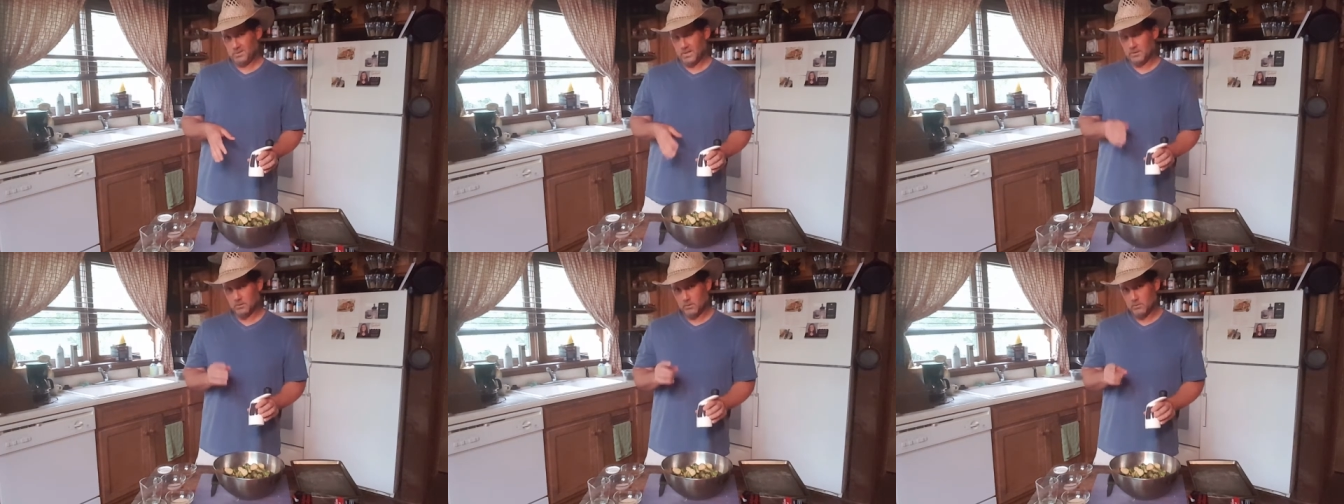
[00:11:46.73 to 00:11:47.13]

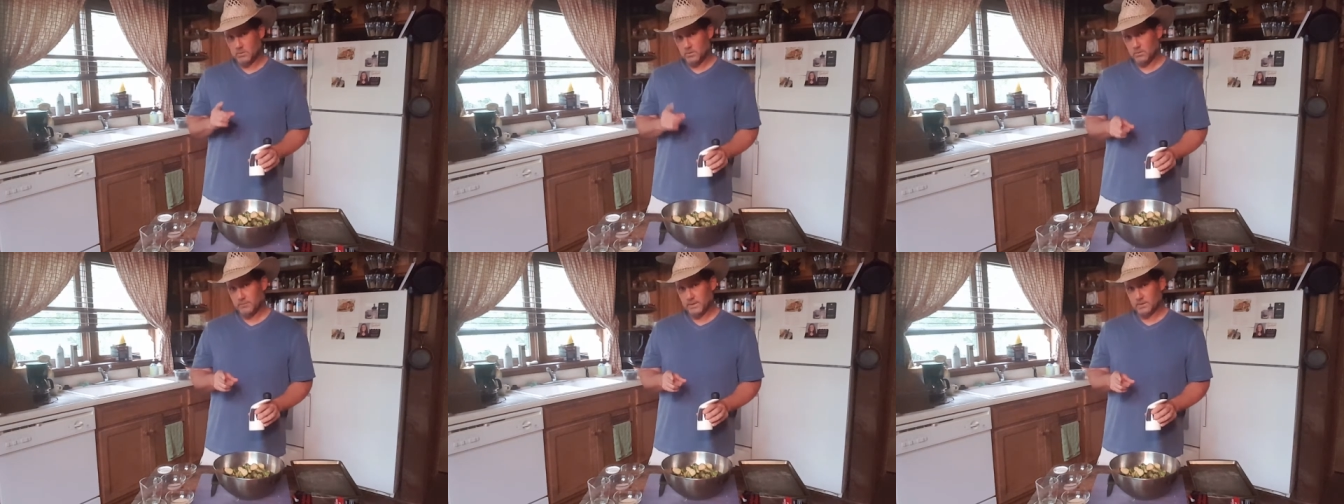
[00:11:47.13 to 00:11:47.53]
I don't
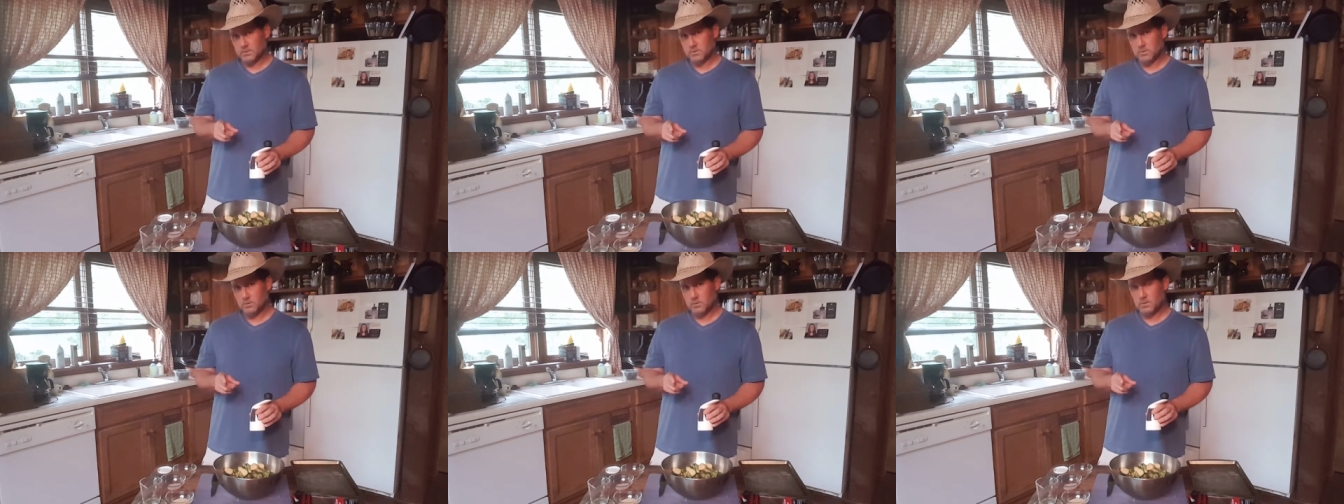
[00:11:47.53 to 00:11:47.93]
know if that's
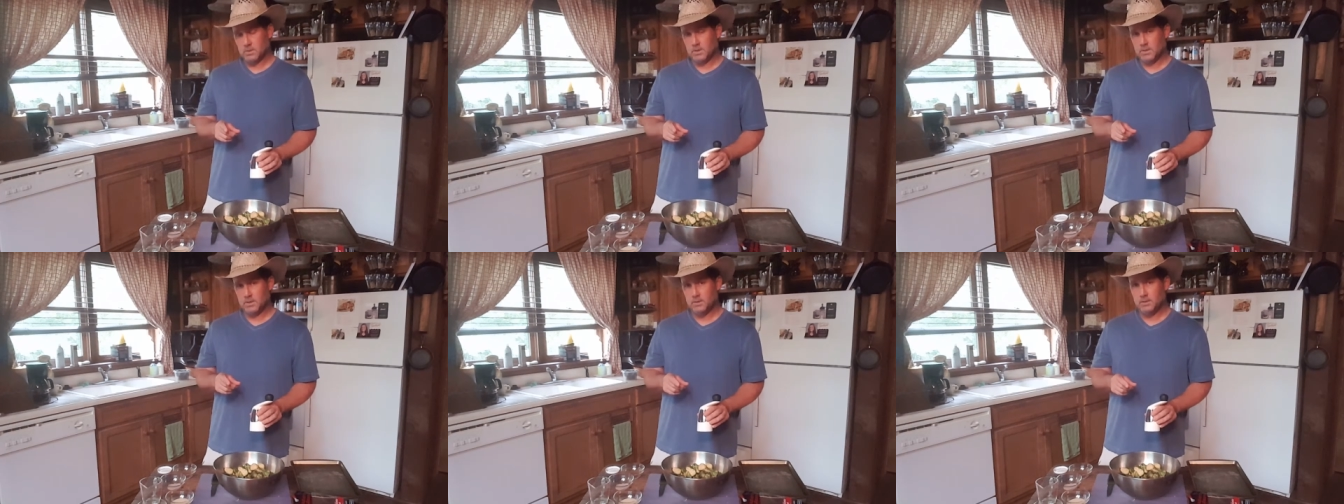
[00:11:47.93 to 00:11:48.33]
true or
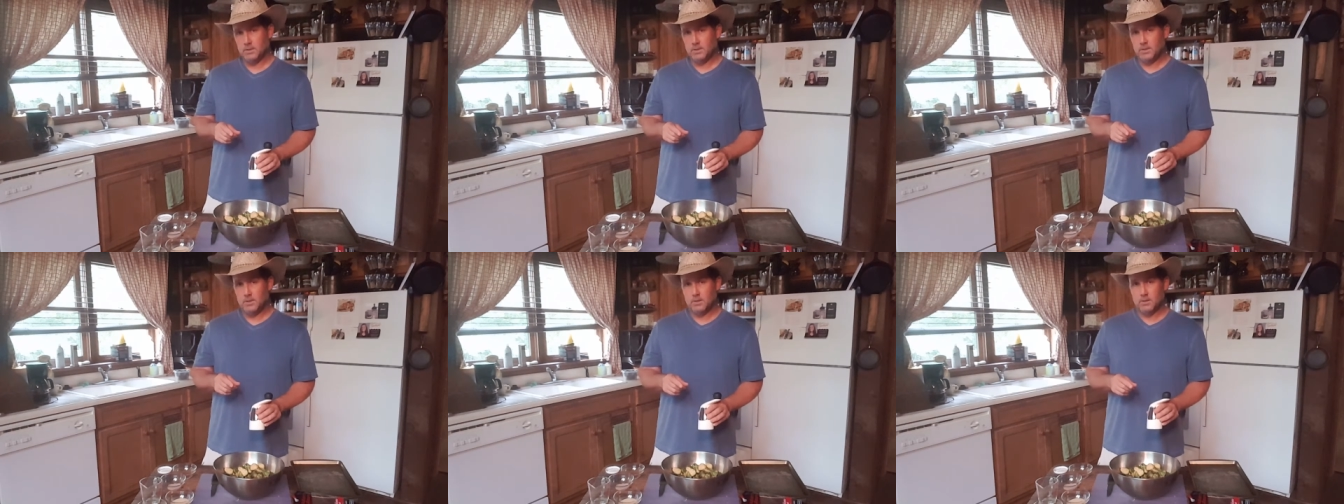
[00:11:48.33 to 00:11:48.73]
not.
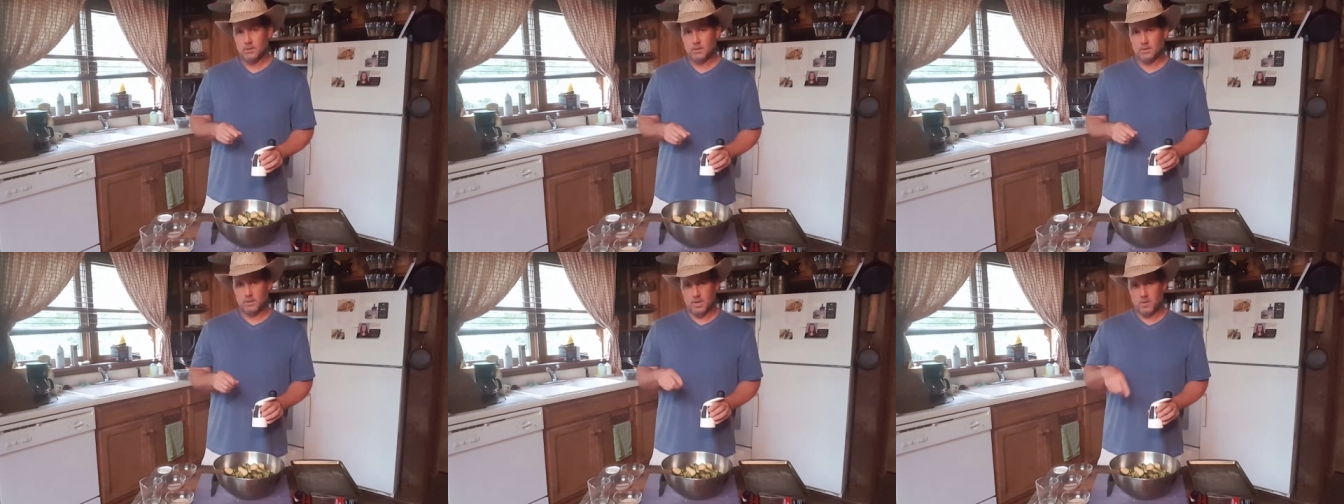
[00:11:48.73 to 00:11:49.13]

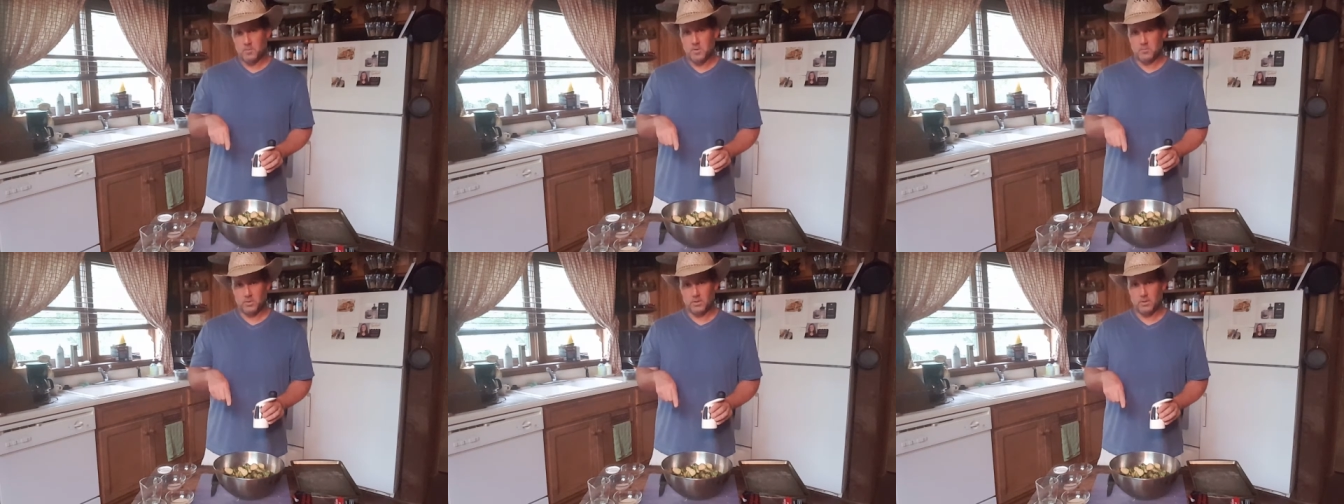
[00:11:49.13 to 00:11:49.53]

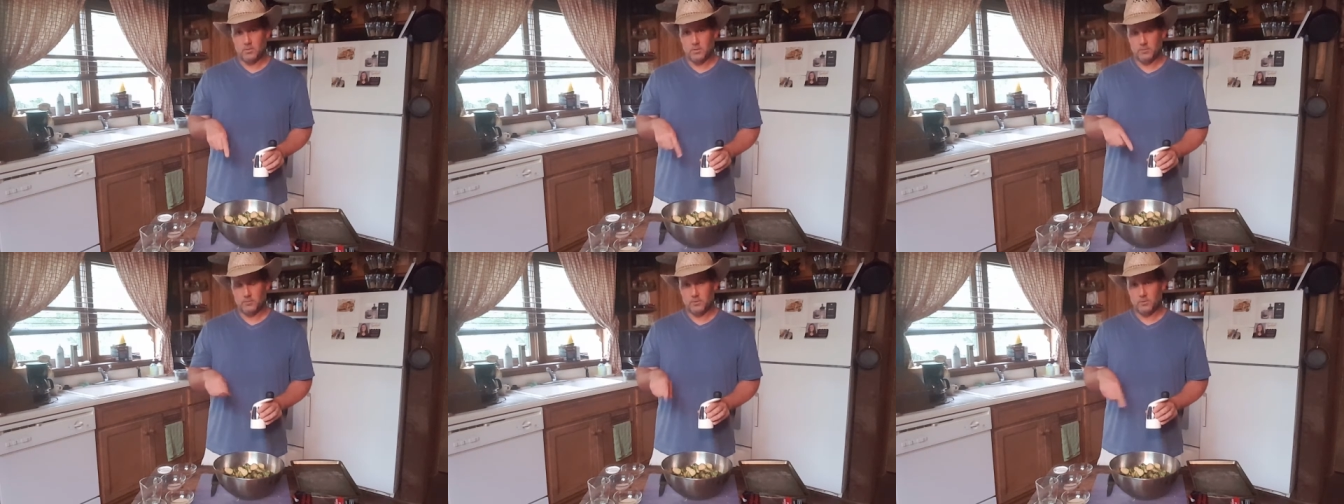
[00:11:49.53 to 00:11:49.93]
Comment
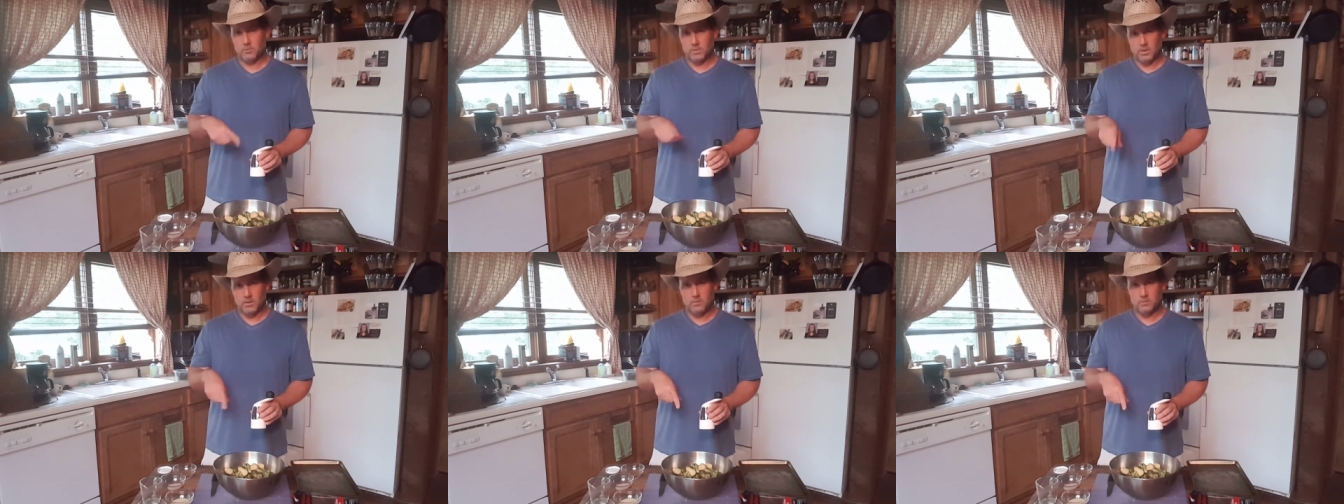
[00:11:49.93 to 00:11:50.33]
below if you
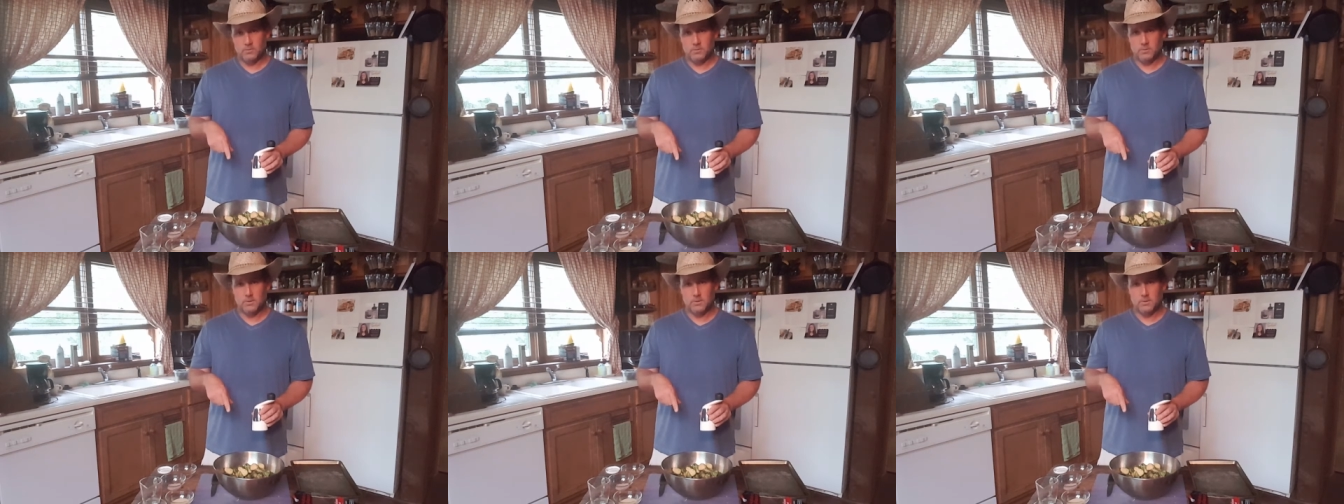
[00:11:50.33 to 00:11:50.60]
know.